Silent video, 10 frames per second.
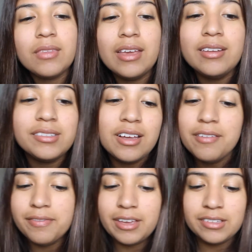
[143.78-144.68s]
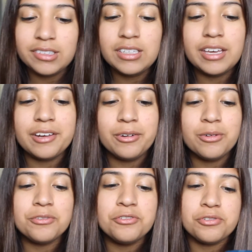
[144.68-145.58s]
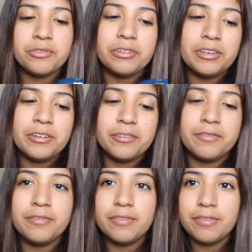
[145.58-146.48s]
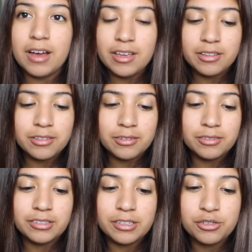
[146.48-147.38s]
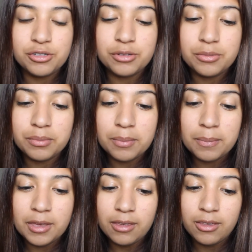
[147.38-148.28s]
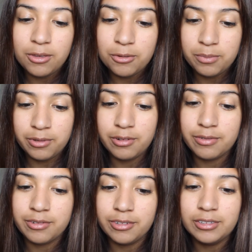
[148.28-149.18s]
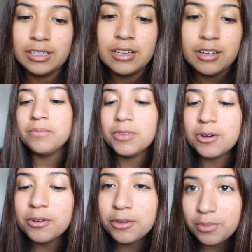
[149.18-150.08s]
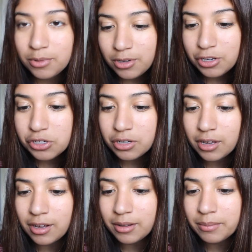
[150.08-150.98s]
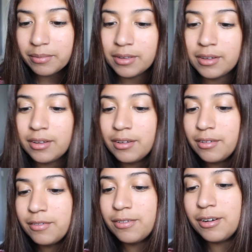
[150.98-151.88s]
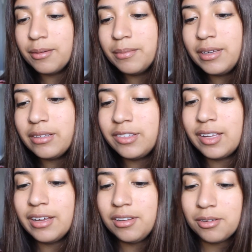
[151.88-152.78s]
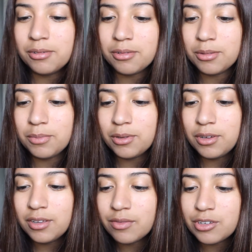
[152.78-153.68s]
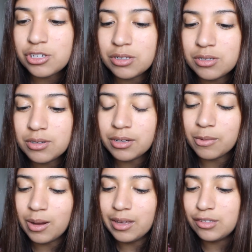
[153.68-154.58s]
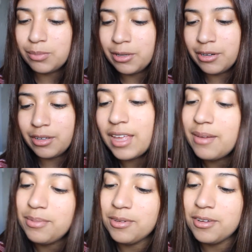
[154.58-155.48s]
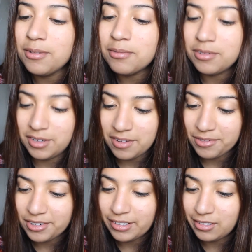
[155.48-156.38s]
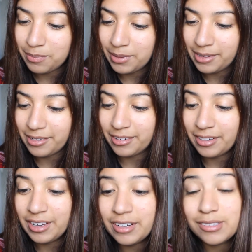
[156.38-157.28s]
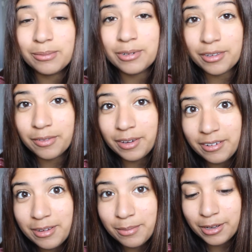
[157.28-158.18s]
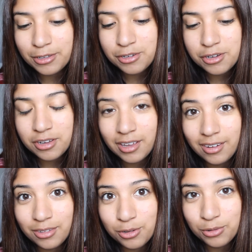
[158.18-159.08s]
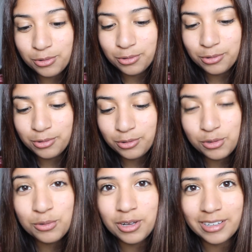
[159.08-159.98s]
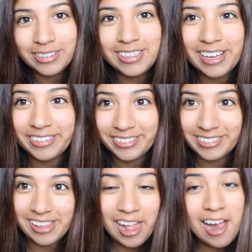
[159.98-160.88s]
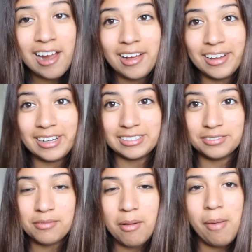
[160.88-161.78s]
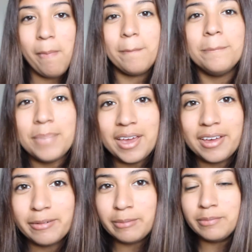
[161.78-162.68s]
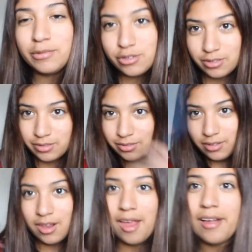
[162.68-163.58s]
it is not fancy hair, gold jewelry, or fine clothes that should make you beautiful. No, your beauty should come from inside you, the beauty of a gentle and quiet spirit. That beauty will never disappear. It is worth very much to God, yes. Ha. Bam. Just